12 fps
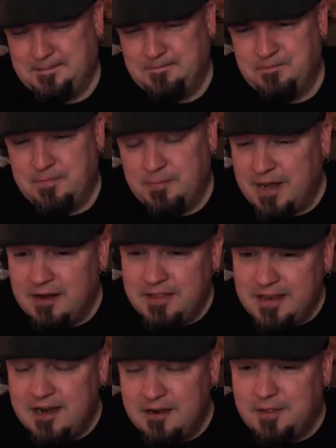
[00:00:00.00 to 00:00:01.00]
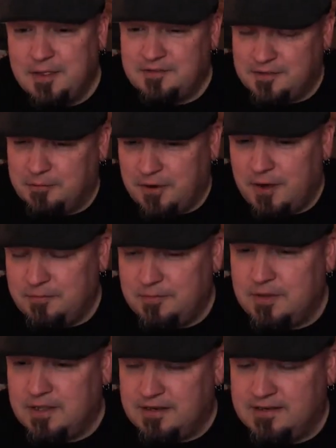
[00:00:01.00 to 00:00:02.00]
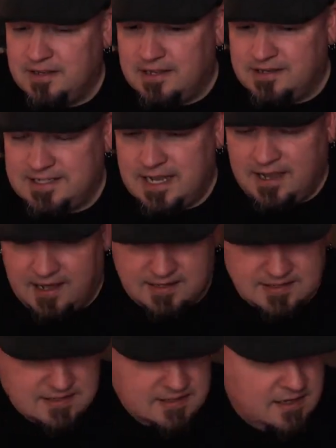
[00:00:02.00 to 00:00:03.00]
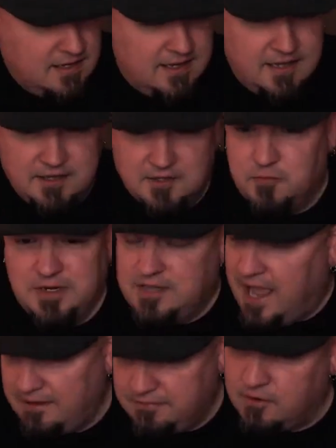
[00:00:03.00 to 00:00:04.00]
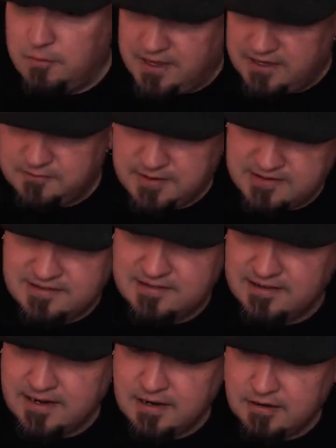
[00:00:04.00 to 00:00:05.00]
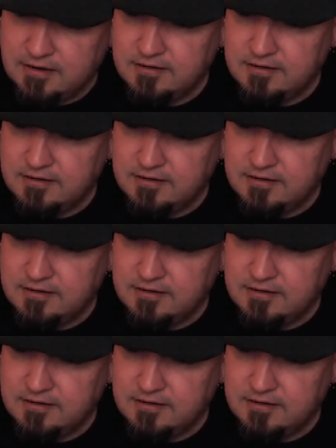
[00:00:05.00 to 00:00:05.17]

Better than here. So the problem in Tejas is we have no basements here.